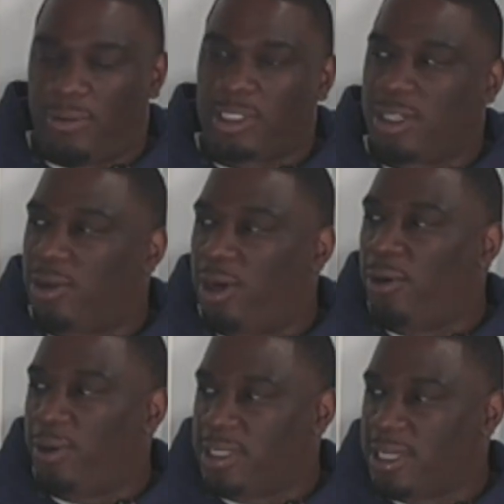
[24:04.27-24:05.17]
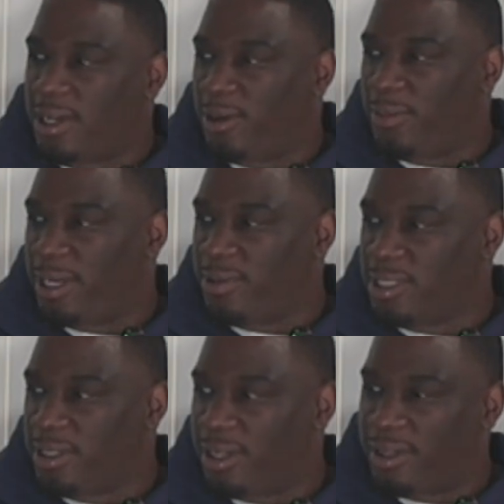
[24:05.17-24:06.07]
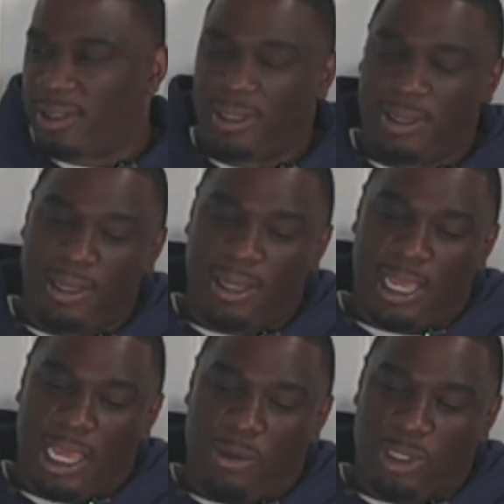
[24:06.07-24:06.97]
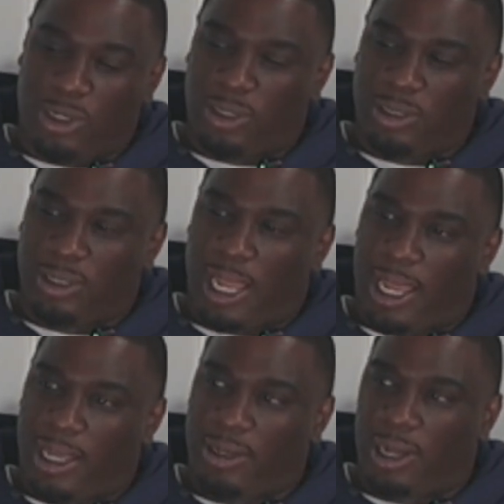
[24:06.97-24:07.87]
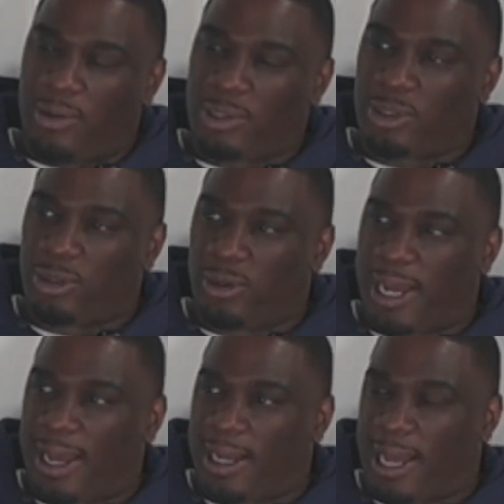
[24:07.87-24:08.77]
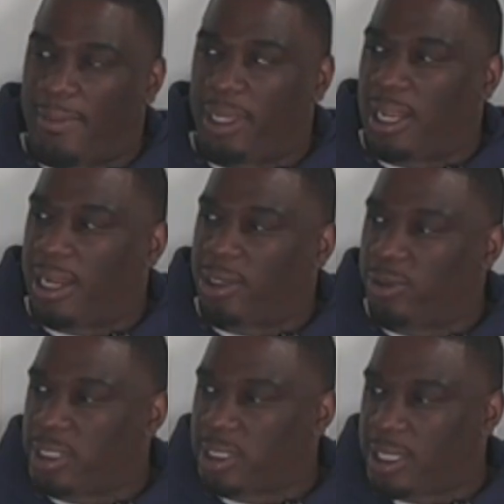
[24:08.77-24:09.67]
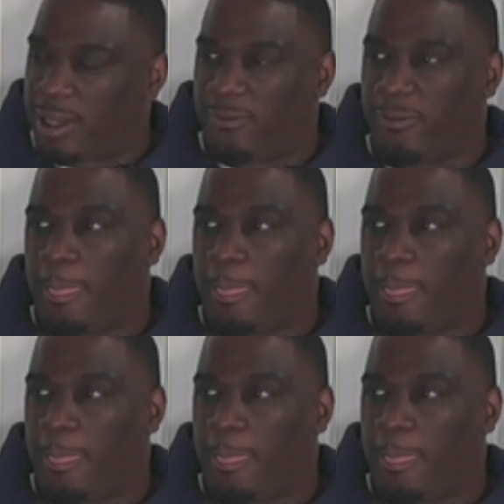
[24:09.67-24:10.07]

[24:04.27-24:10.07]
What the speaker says: It was still old as hell, but it was, it was cool. Like, it was cool. Got me like doing stuff.